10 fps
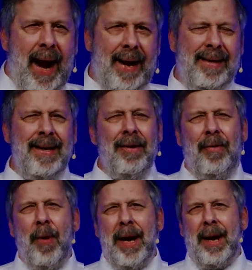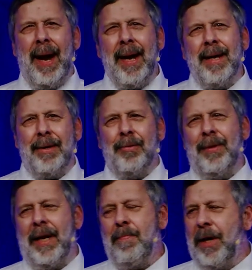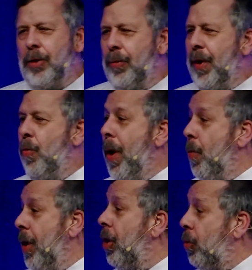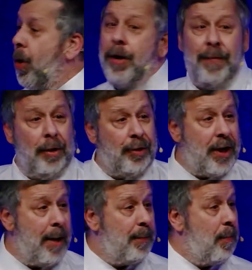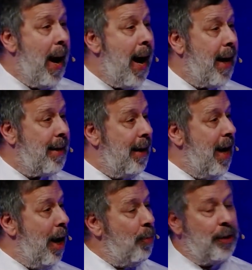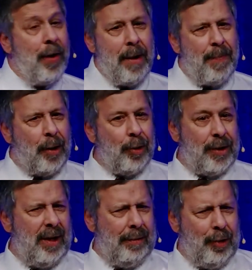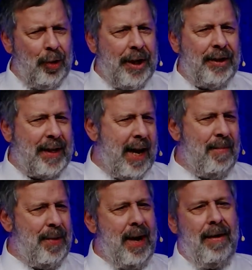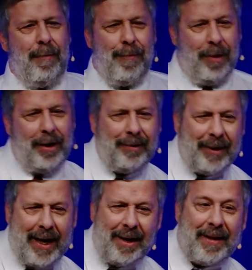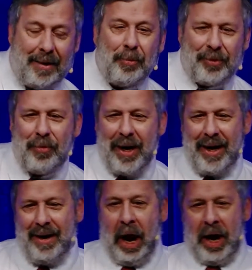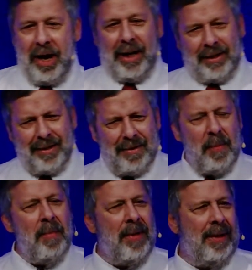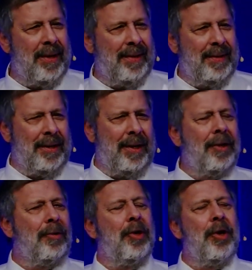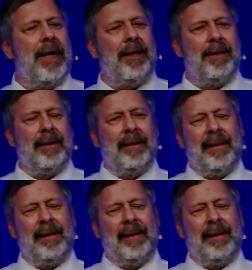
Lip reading: I didn't quite like it all that much, although when we got one of those tapes back, it was great because little goodies came there, and for a little kid, that was really nice. And I remember the little goodies.